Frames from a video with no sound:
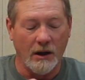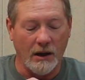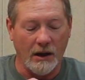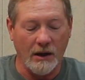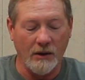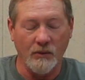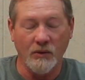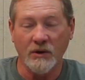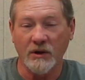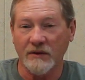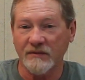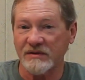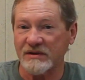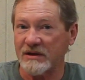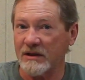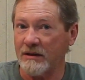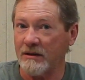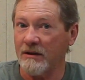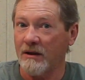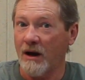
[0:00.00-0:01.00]
I would have
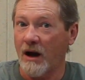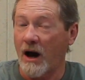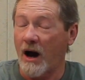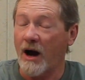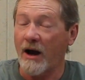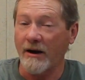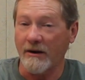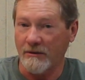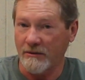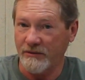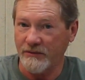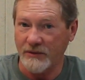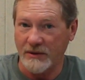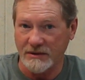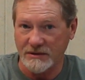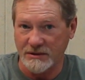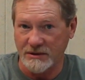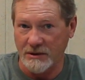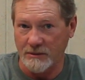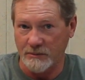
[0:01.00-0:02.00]
seen higher
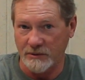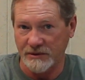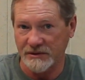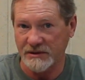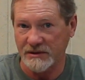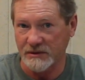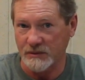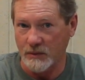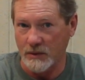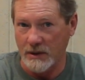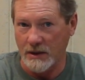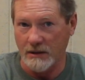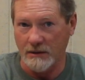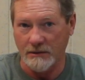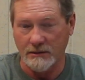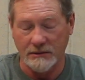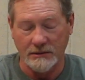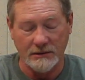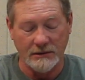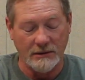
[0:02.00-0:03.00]
thrust numbers as well,
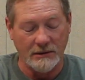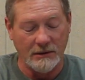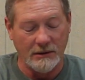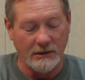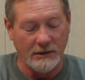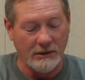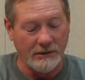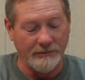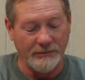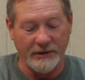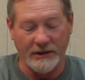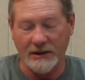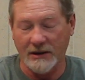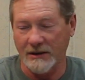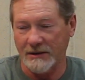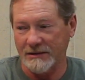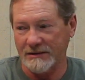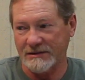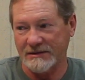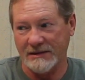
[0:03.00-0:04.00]

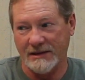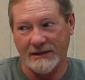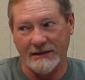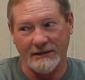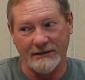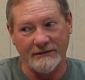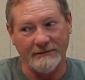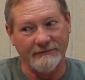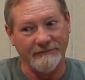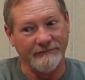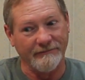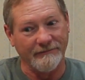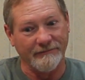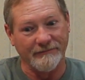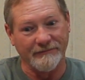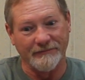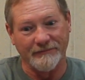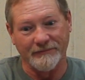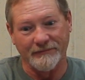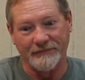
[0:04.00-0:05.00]
because uh,
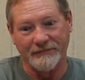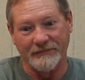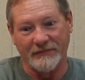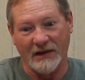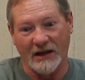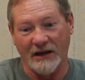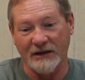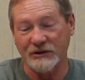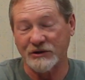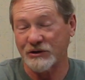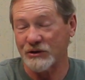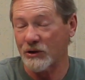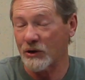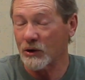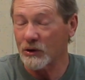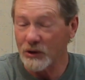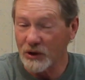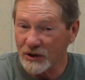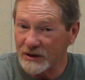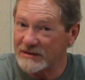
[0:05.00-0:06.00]
it sure
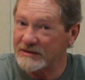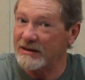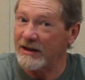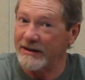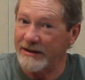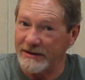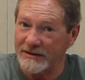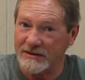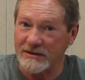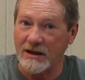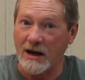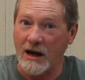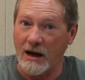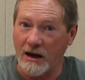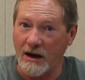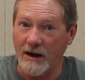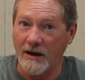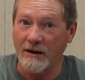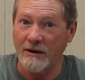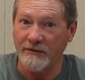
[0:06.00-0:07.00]
looks like it's got
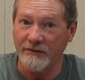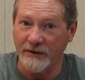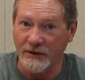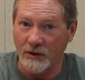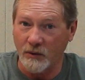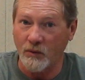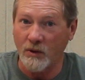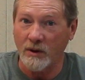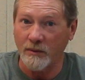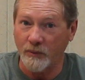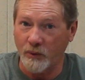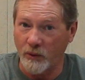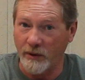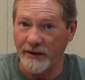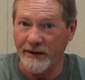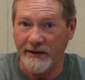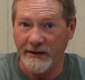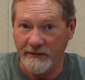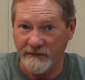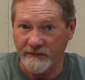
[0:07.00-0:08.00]
higher than a one point
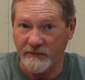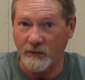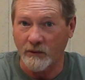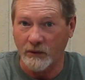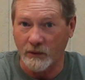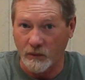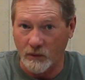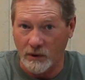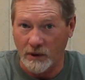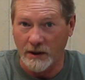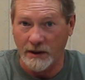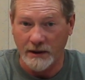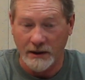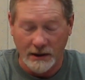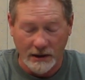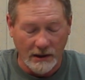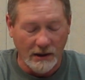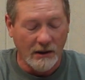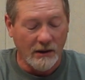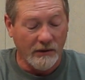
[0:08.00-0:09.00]
eight four to one
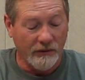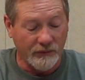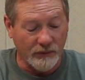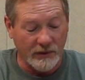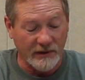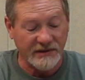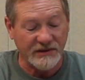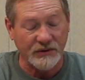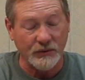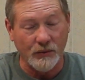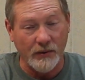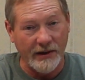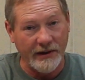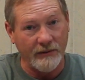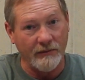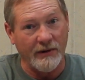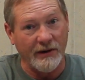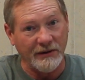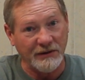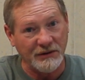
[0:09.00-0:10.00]
thrust to weight
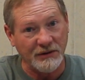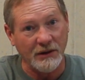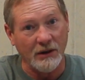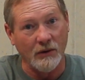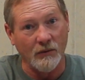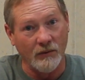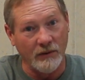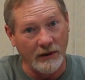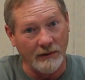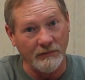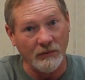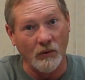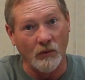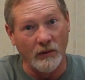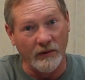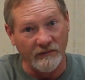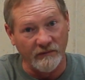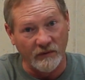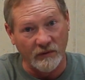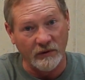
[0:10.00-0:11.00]
ratio when I'm
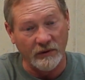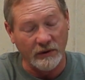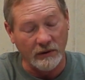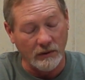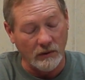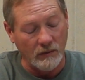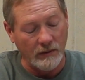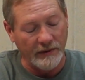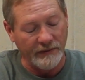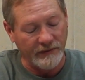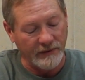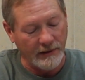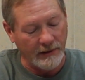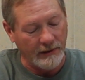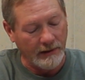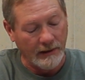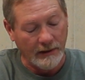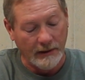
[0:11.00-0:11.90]
going vertical with it.